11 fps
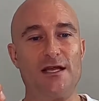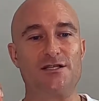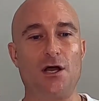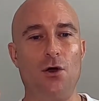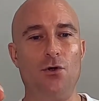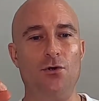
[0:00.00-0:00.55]

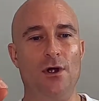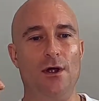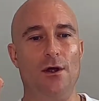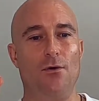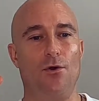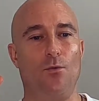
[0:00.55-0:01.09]
So
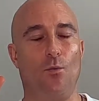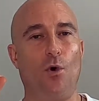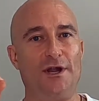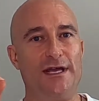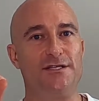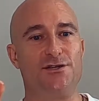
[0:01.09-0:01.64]

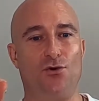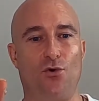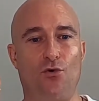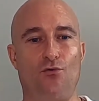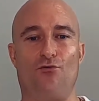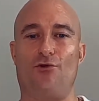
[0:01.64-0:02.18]
what is
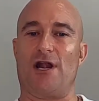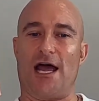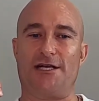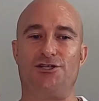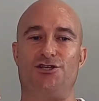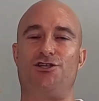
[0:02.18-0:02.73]
your
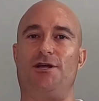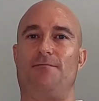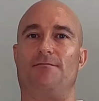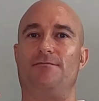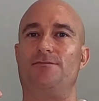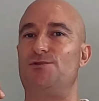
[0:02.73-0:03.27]
relationship
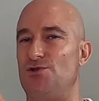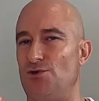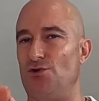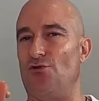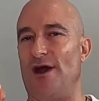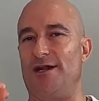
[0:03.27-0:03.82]

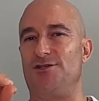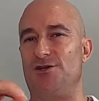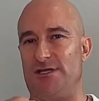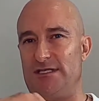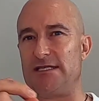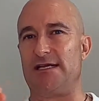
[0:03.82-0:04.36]
to
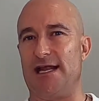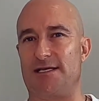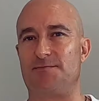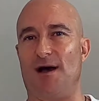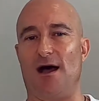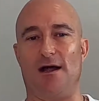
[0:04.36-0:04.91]
gratitude is the
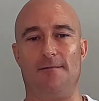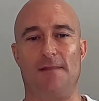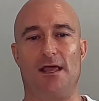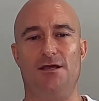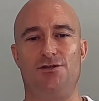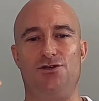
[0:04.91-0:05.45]
next part.
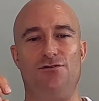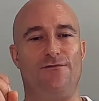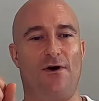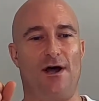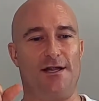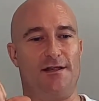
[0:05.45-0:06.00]
Do you
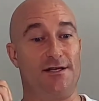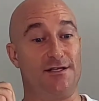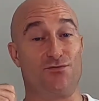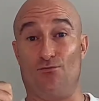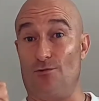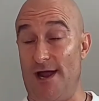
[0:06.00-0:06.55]
find that
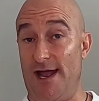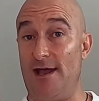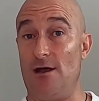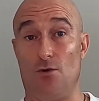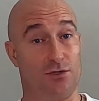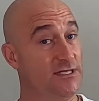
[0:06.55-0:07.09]
it's
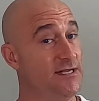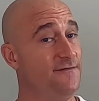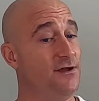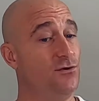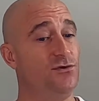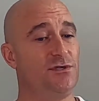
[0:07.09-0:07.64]
rare or
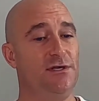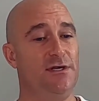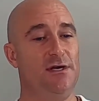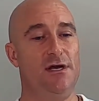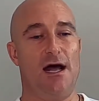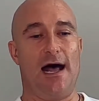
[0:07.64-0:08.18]
difficult?
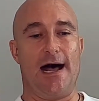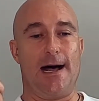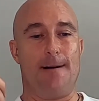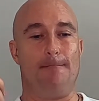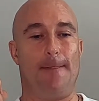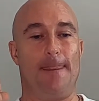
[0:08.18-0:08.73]

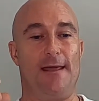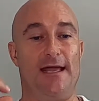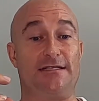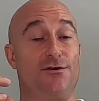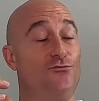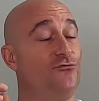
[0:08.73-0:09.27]

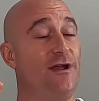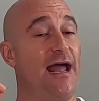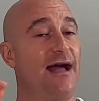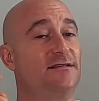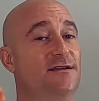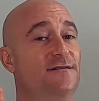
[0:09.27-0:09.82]
Is it
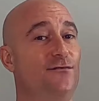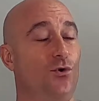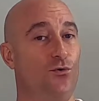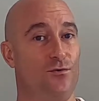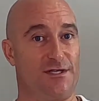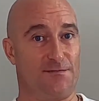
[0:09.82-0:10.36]
reactive
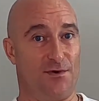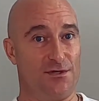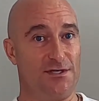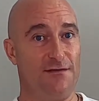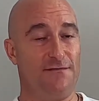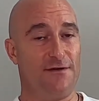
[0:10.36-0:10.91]
or
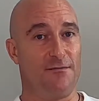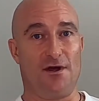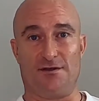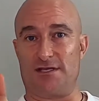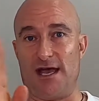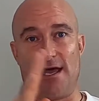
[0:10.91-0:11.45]
responsive? And I'm
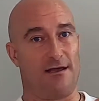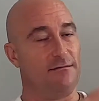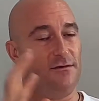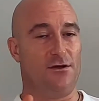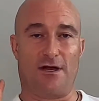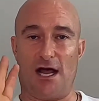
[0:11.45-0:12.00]

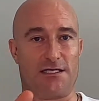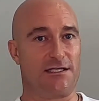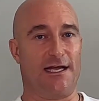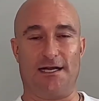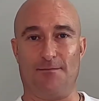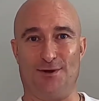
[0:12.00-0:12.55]
not
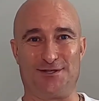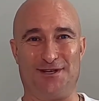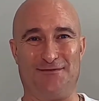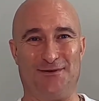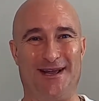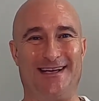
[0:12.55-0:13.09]
casting any
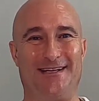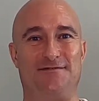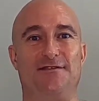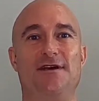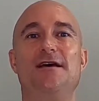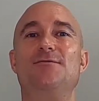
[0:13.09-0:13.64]
positive or
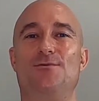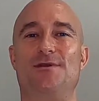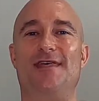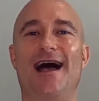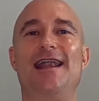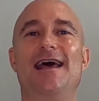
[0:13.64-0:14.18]
negatives with
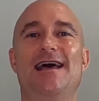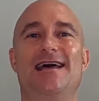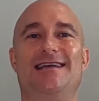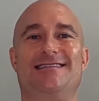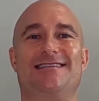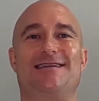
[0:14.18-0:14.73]
that.
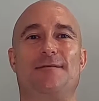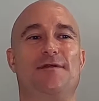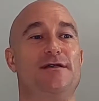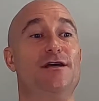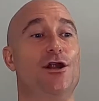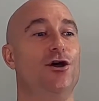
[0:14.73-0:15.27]
Is it
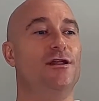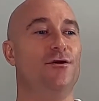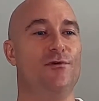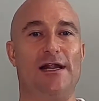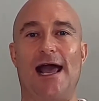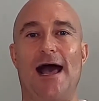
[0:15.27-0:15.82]
something that only
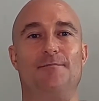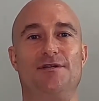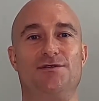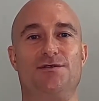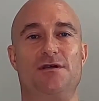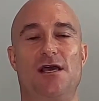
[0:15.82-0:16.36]
really
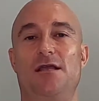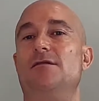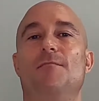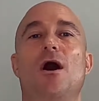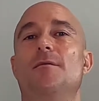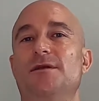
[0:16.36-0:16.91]
happens in the
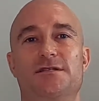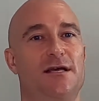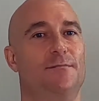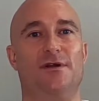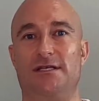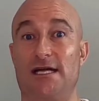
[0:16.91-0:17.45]
moment?
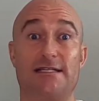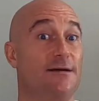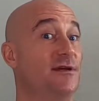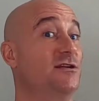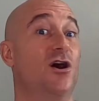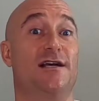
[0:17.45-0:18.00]
Somebody does
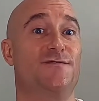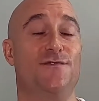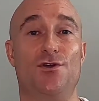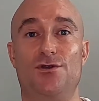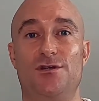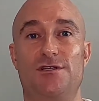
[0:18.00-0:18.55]
something nice for
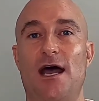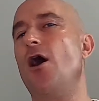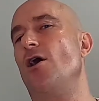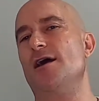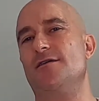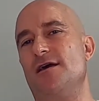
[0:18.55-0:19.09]
you and you say,
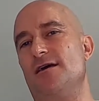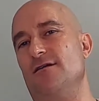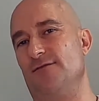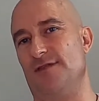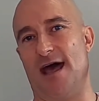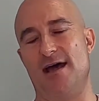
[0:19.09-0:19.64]
oh yeah, thank you
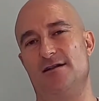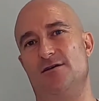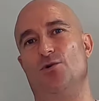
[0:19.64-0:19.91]
for that.